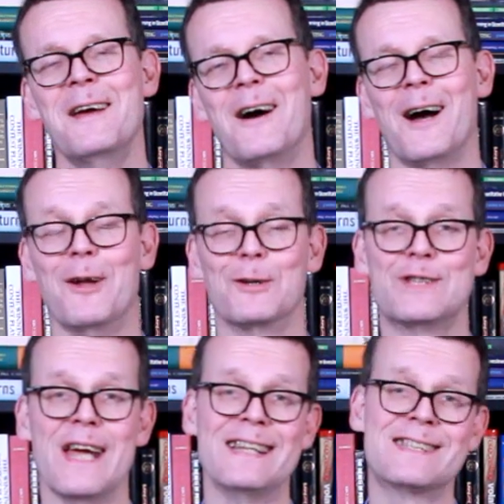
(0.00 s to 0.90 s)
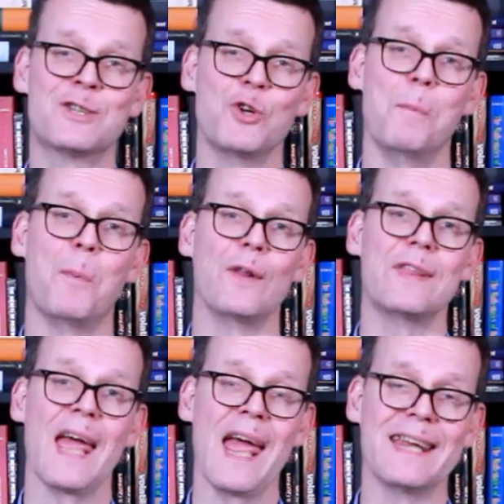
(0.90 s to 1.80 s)
I don't say it's
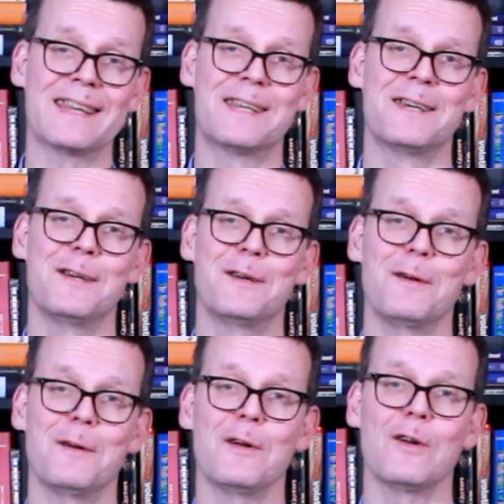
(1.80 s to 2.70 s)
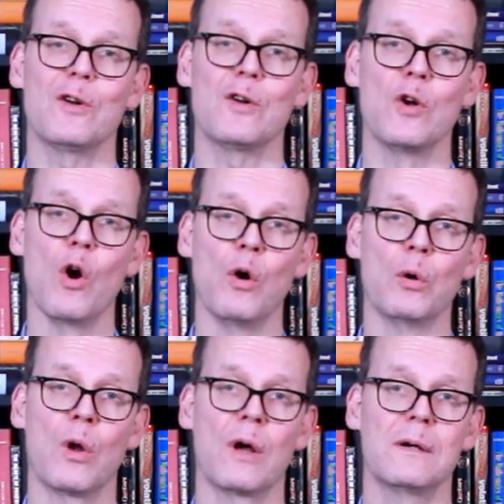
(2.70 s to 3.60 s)
2.8
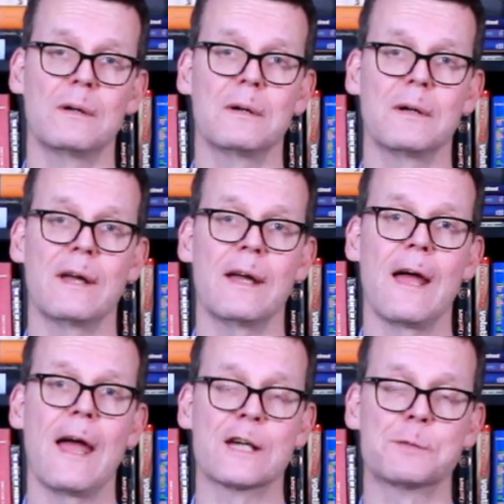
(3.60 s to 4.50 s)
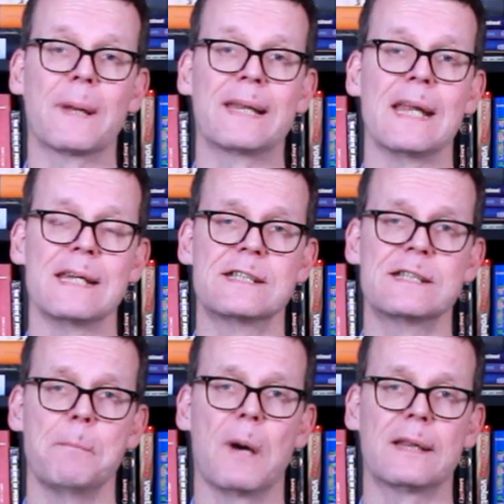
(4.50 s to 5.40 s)
goal
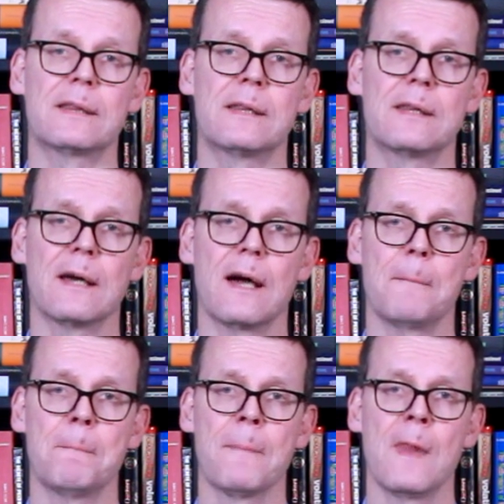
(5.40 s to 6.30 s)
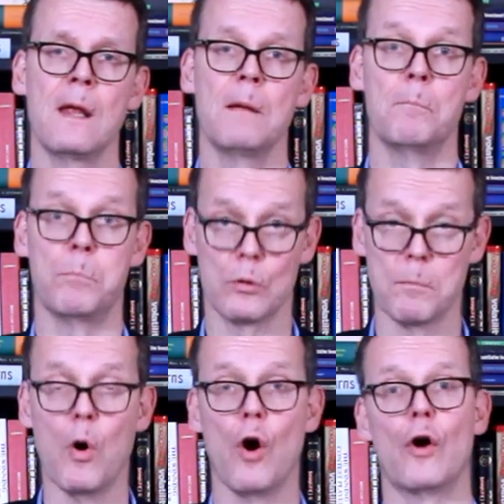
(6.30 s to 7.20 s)
expectancy, but put
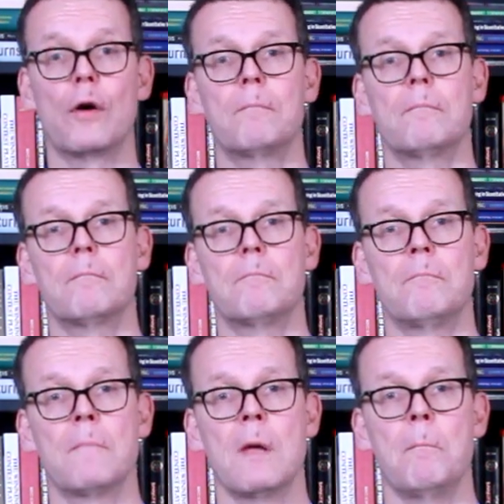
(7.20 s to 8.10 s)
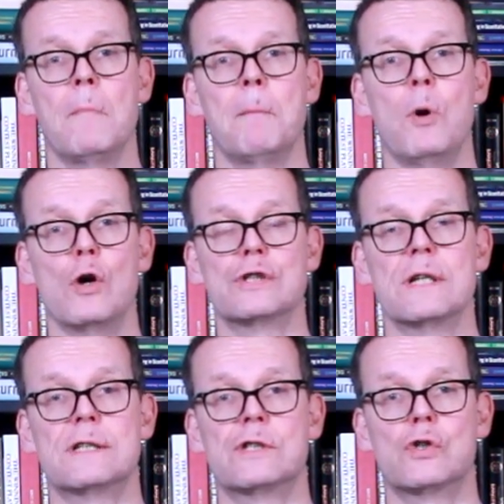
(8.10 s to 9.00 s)
more
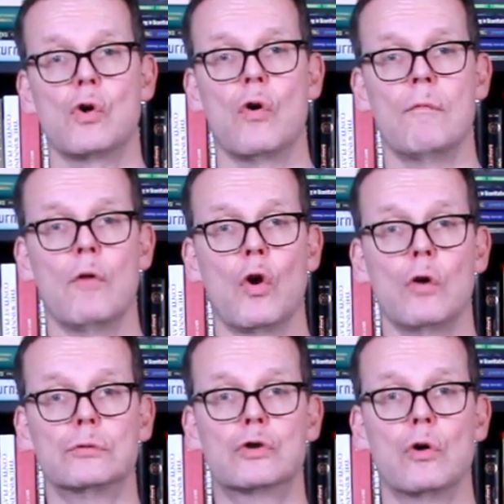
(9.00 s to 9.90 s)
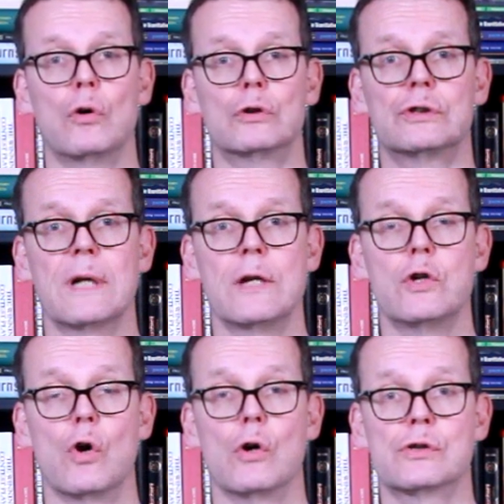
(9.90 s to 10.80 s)
percents on the low scores and
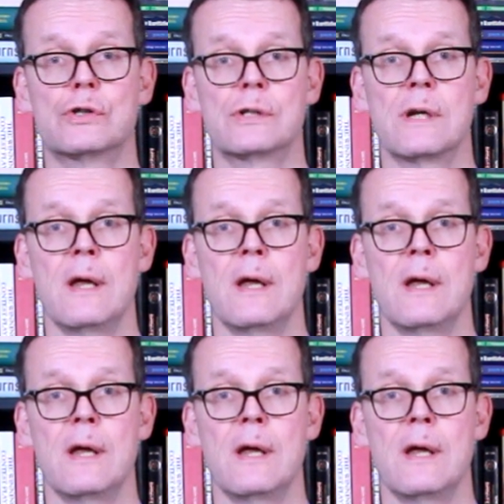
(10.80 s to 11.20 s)
draws